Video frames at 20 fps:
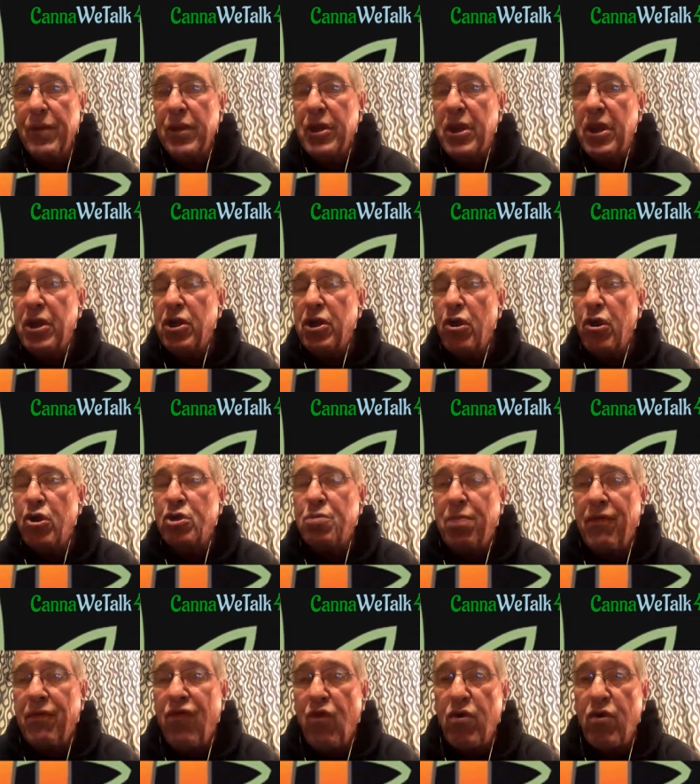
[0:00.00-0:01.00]
then it goes
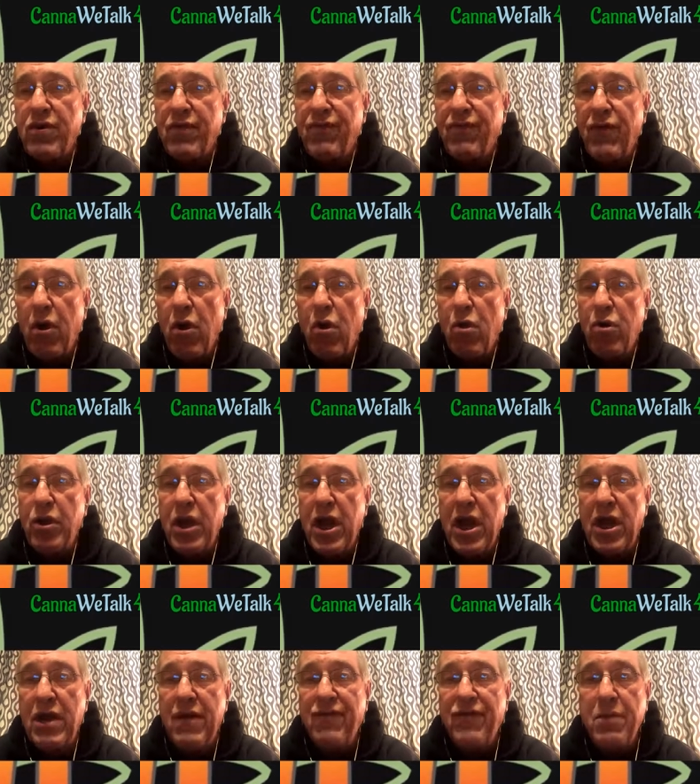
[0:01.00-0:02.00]
before the vote.
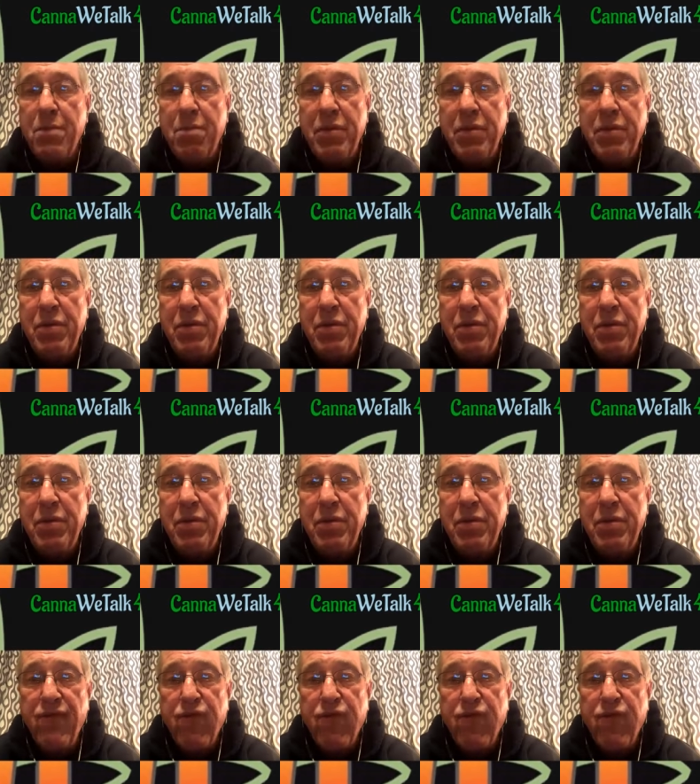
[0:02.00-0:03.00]
And if the people
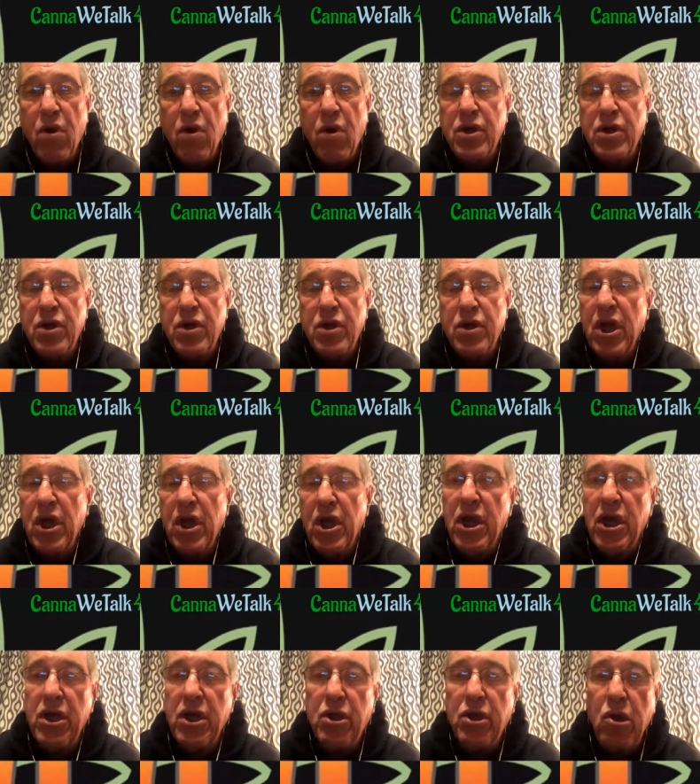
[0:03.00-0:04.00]
vote for it,
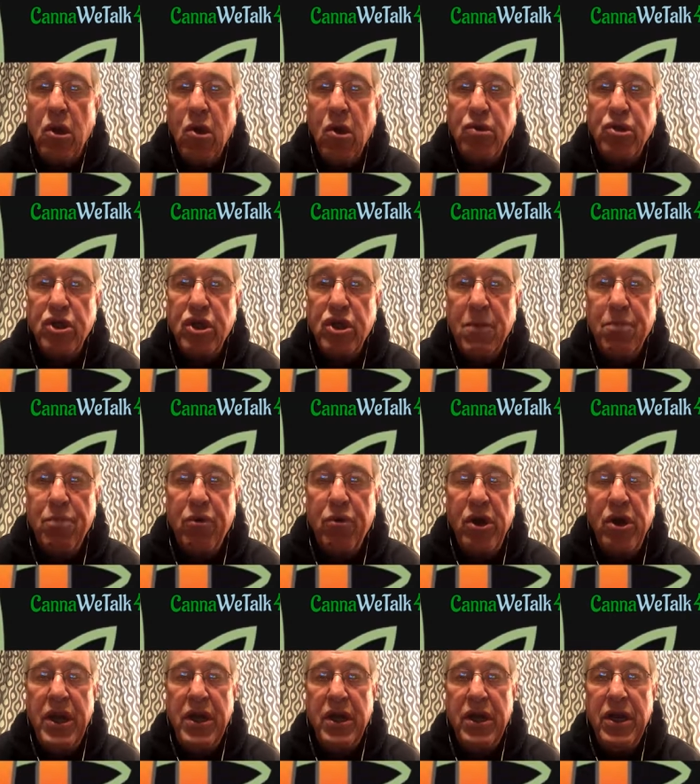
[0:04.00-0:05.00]
it goes
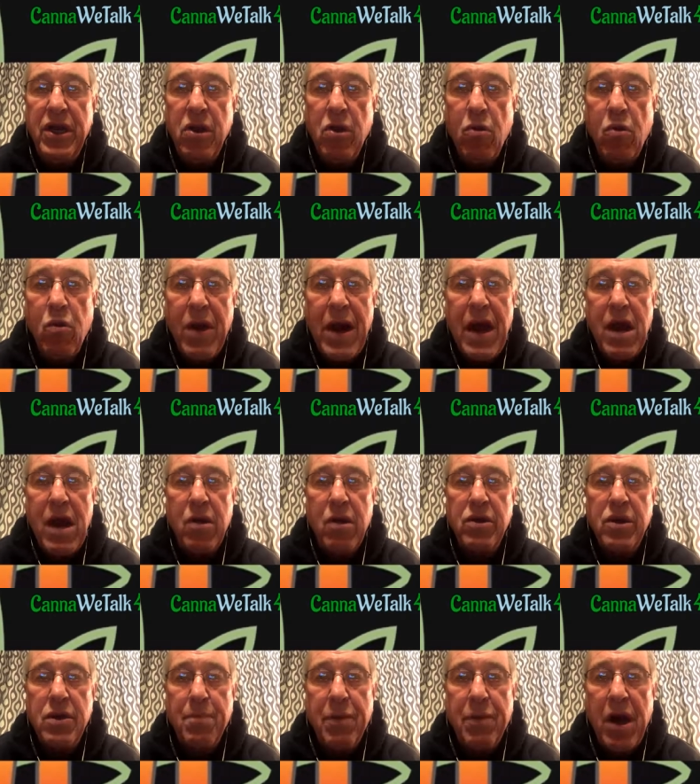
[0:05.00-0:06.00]
completely
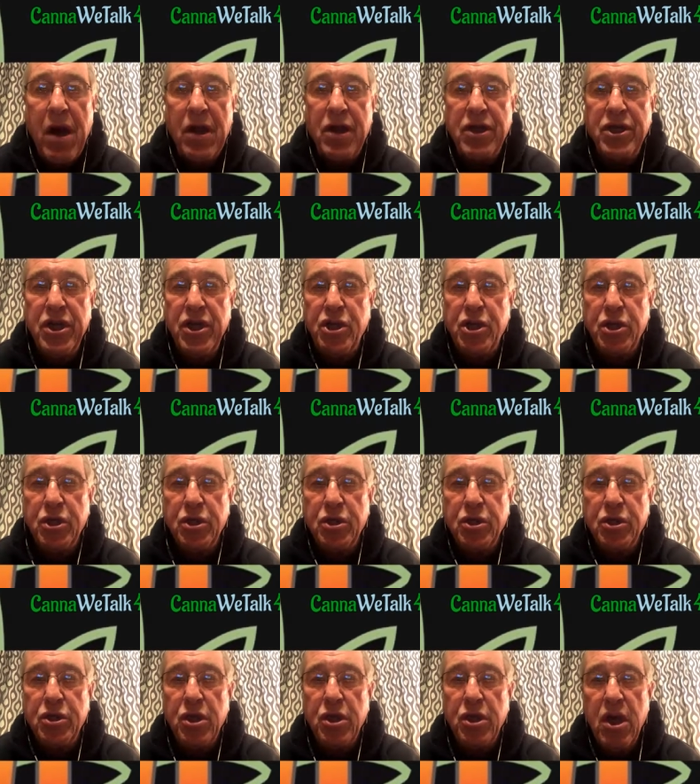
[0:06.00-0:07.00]
around the
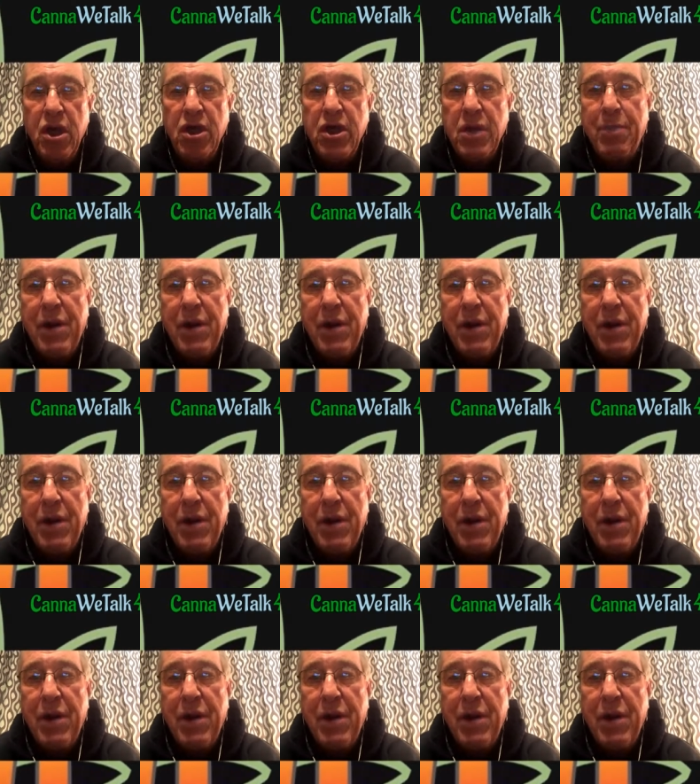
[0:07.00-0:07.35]
politicians. The